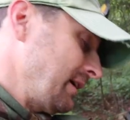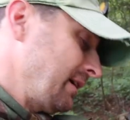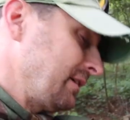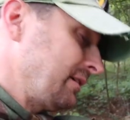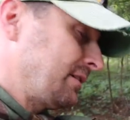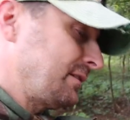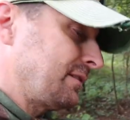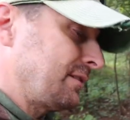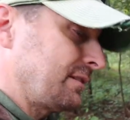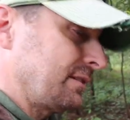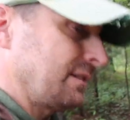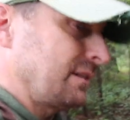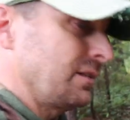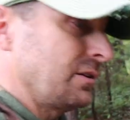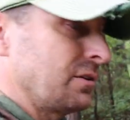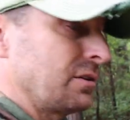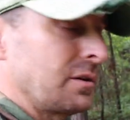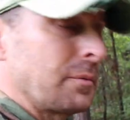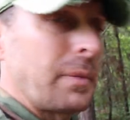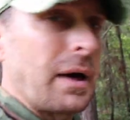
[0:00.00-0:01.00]
is. You
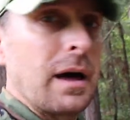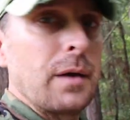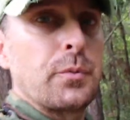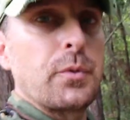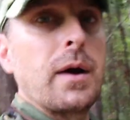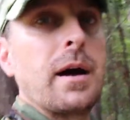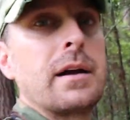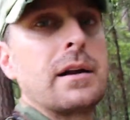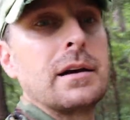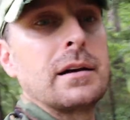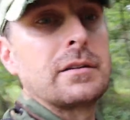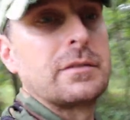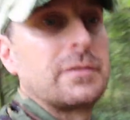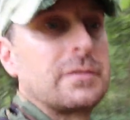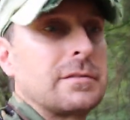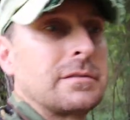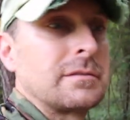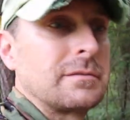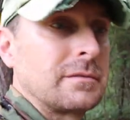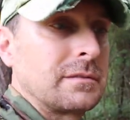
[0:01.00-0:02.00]
know, you buy
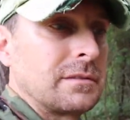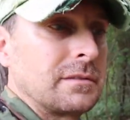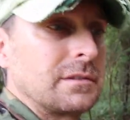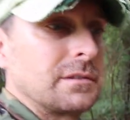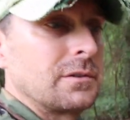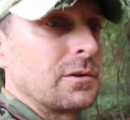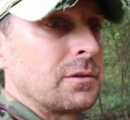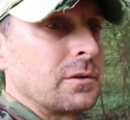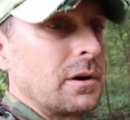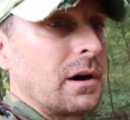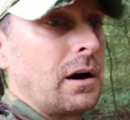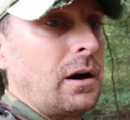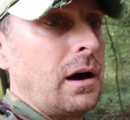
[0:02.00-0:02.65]
products, you don't know